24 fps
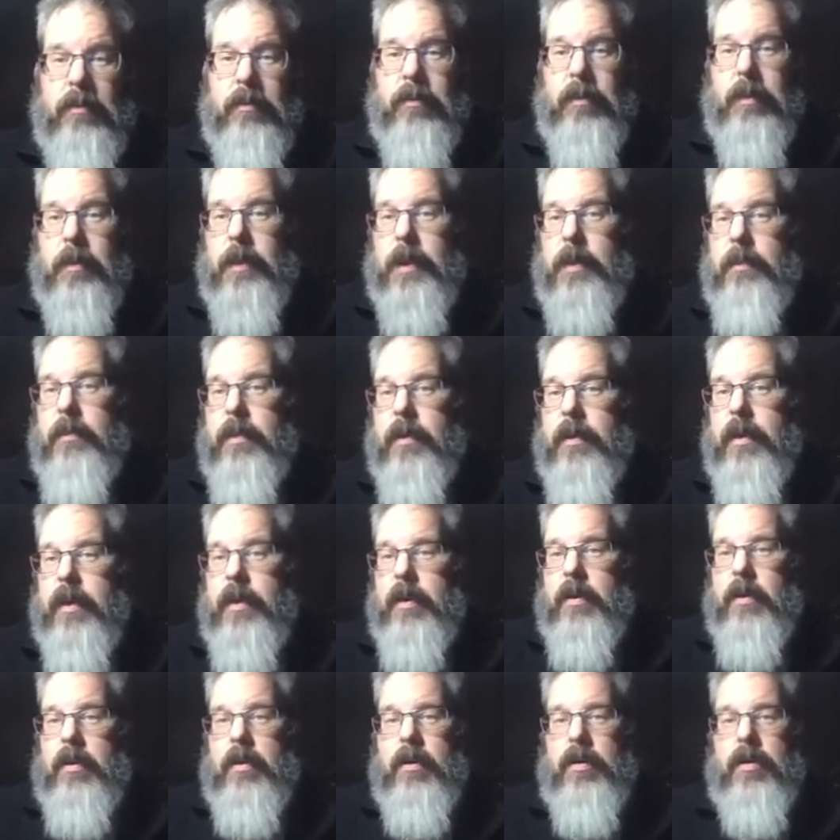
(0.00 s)
remember that
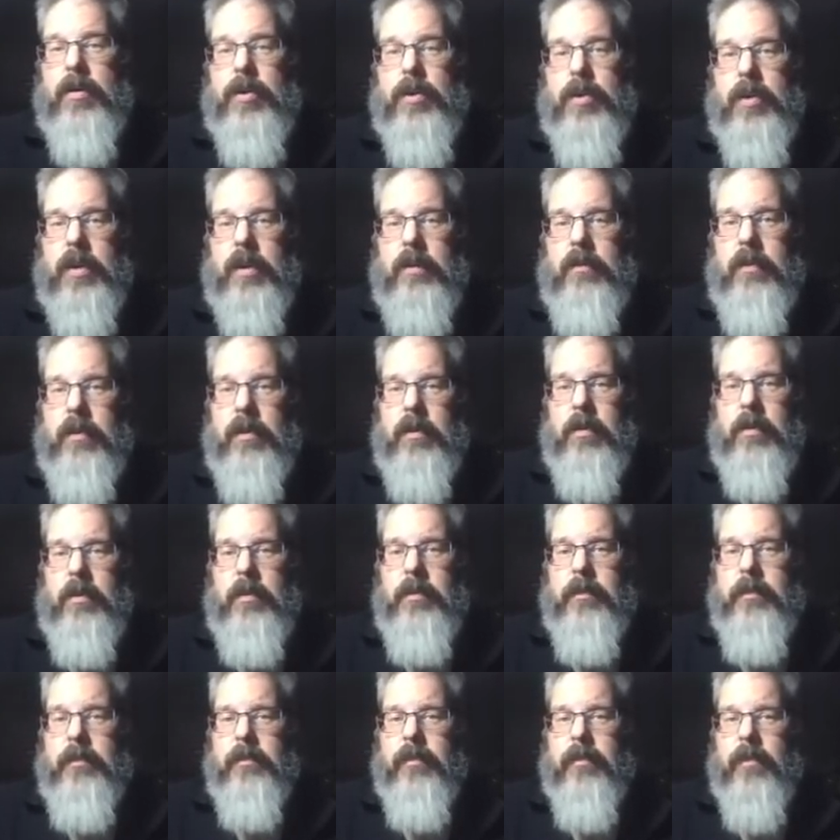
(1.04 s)
on our tree view,
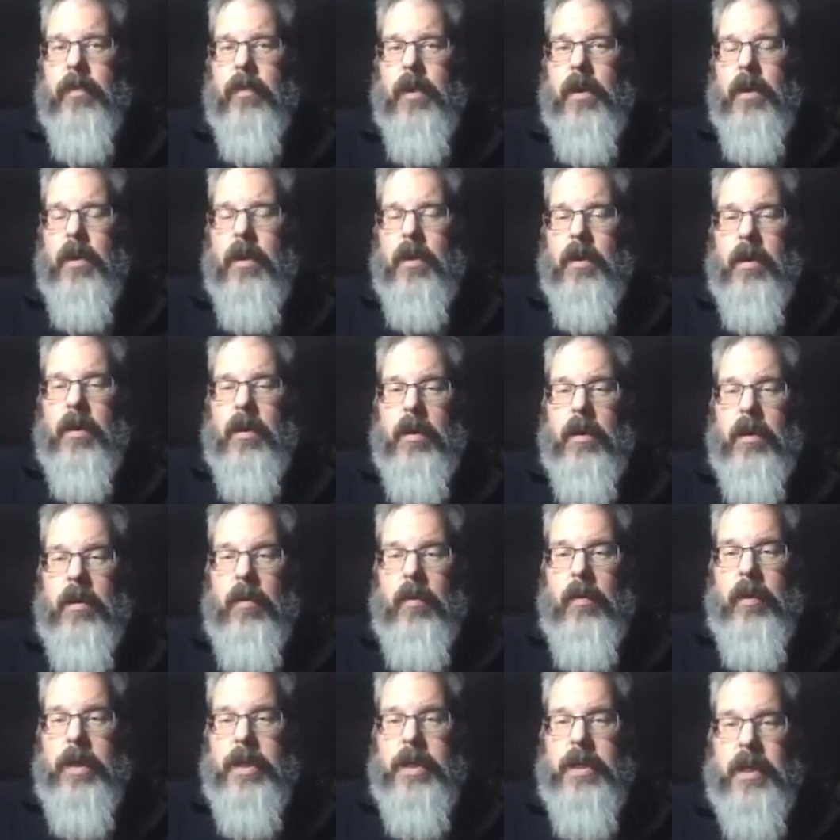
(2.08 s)

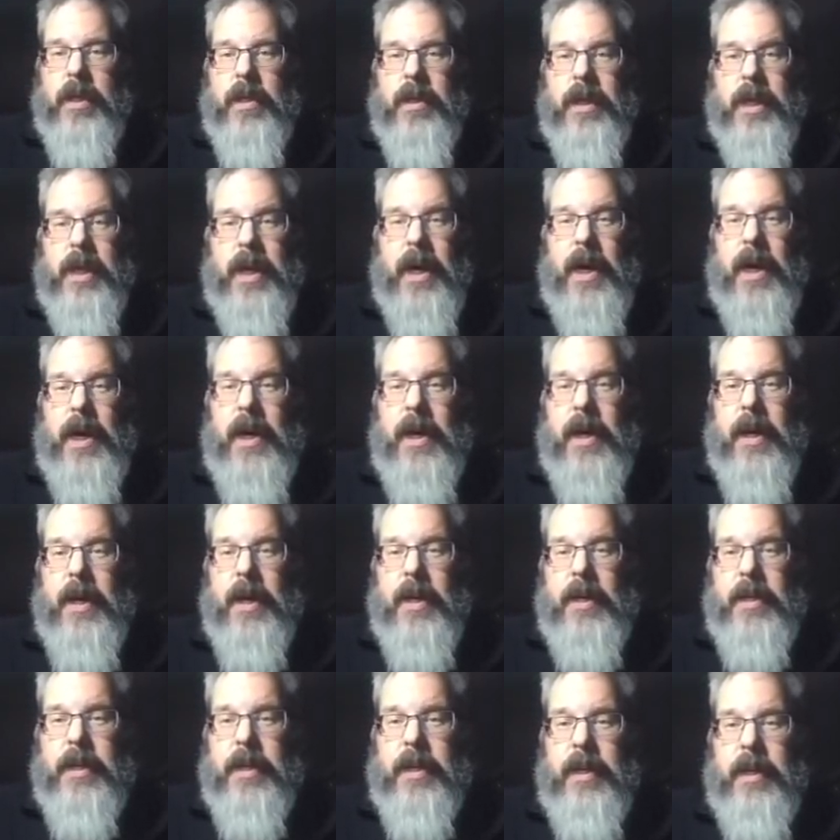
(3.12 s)
we set the
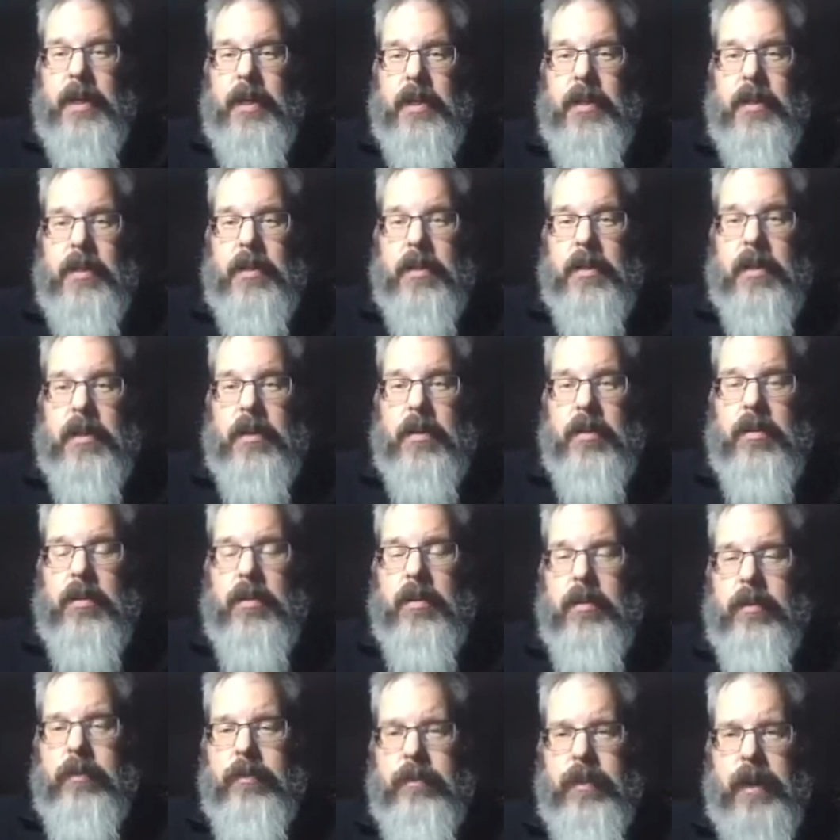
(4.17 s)
IIDs to
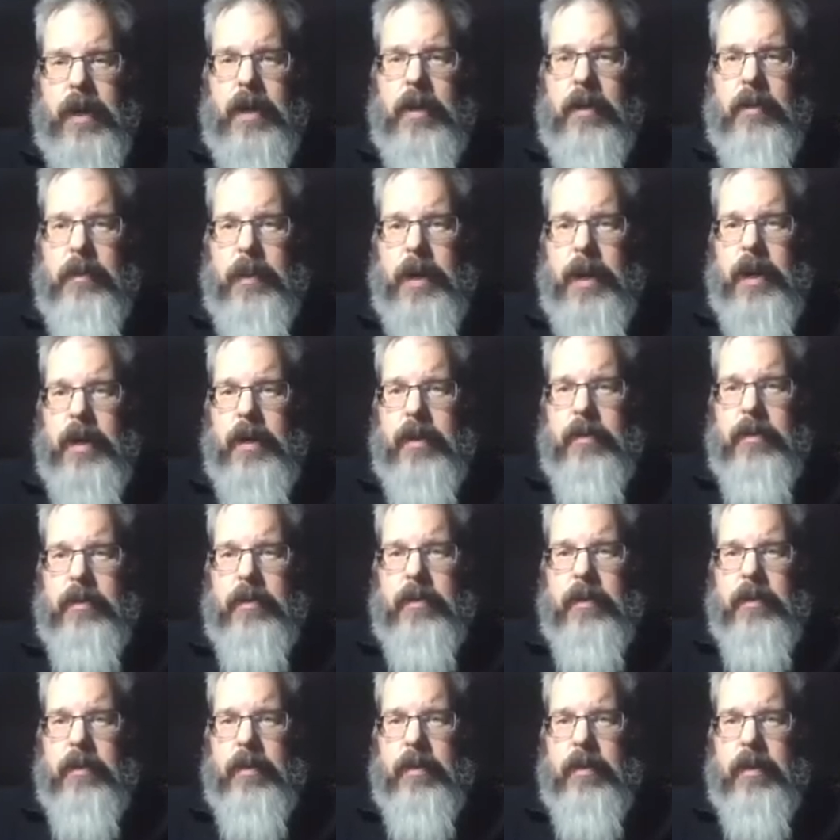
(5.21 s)
the file path.
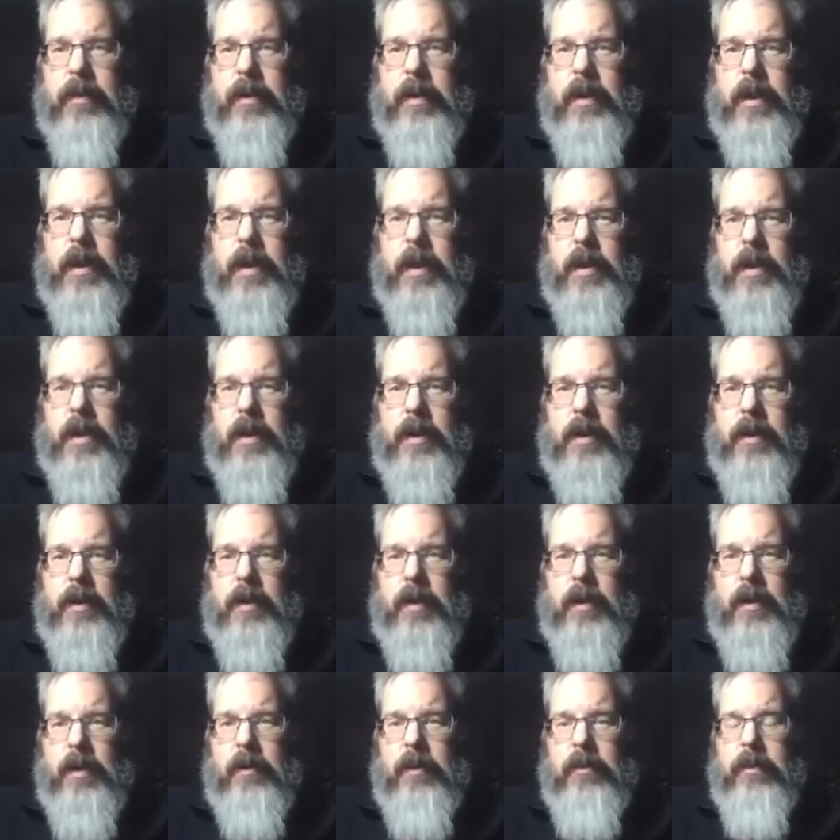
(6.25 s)

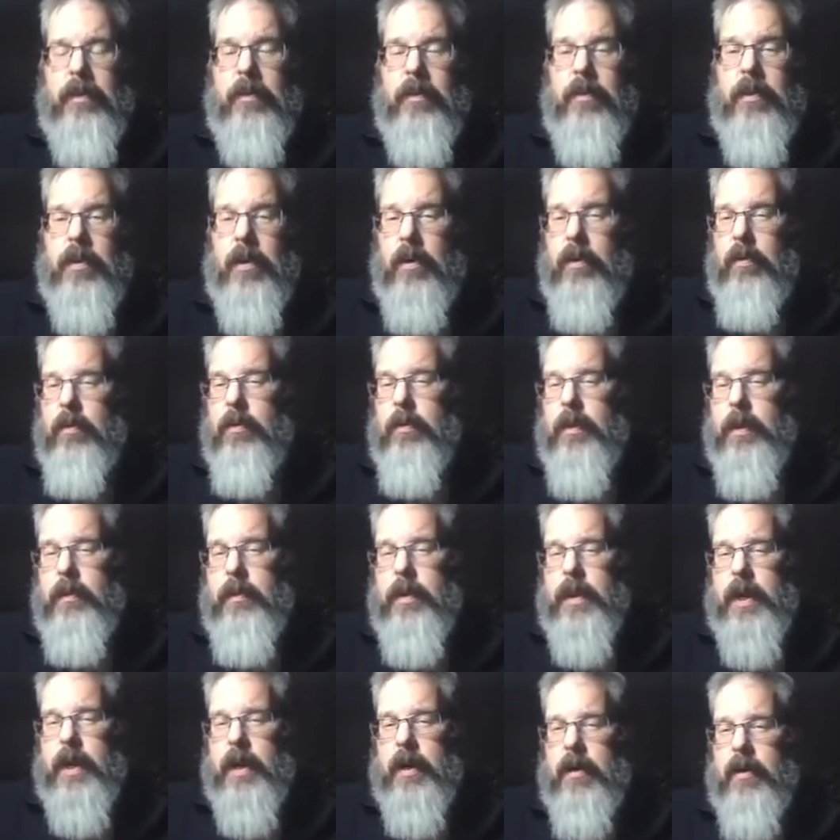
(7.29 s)
If you don't remember
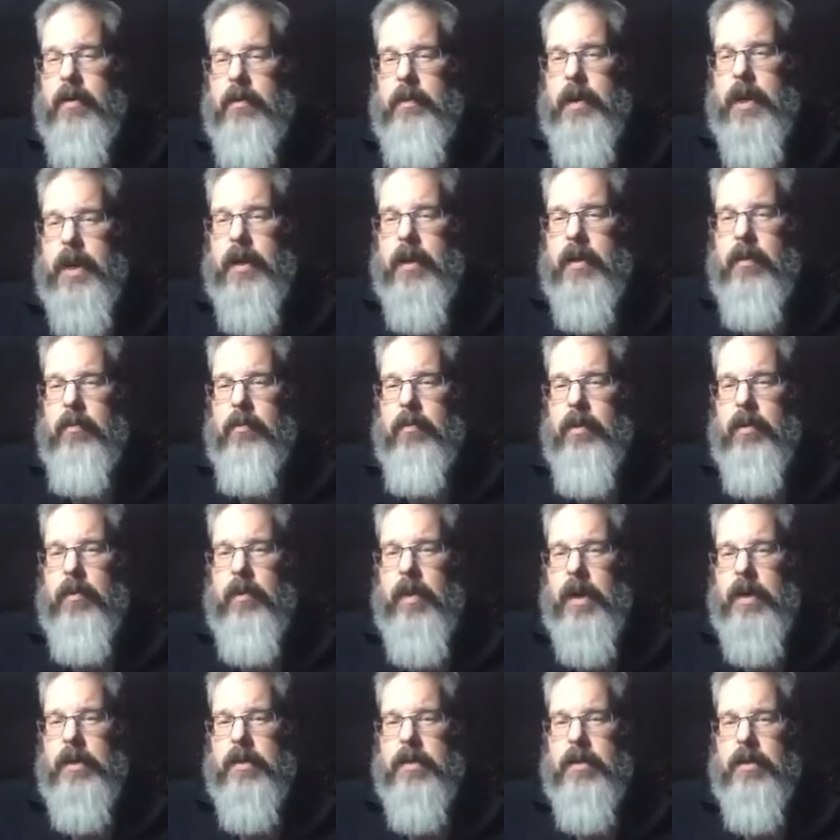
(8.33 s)
that, go back and
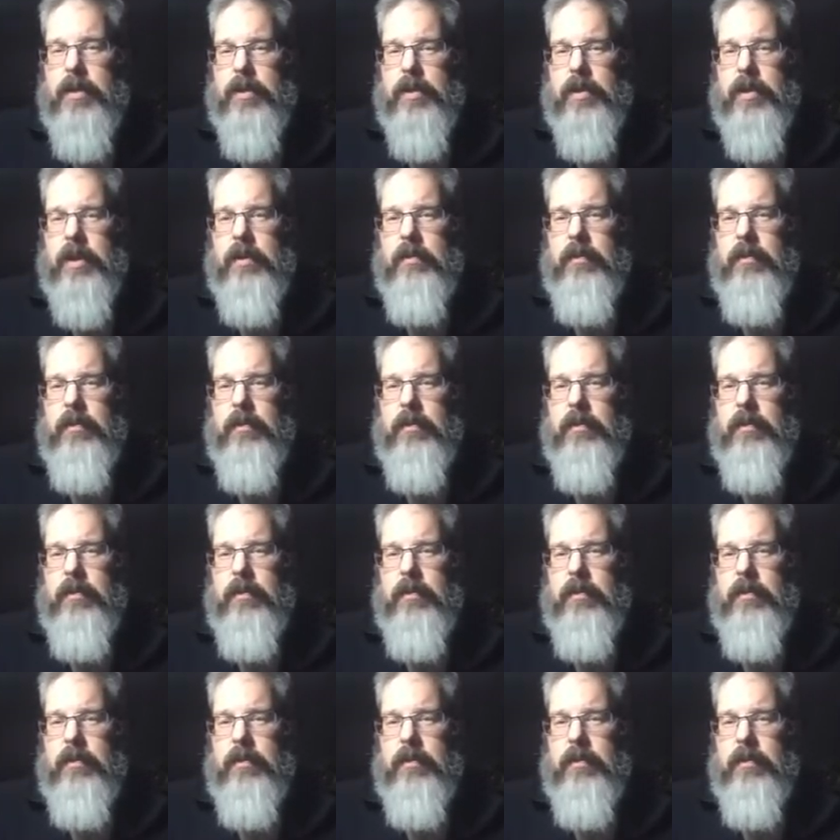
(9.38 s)
rewatch the tree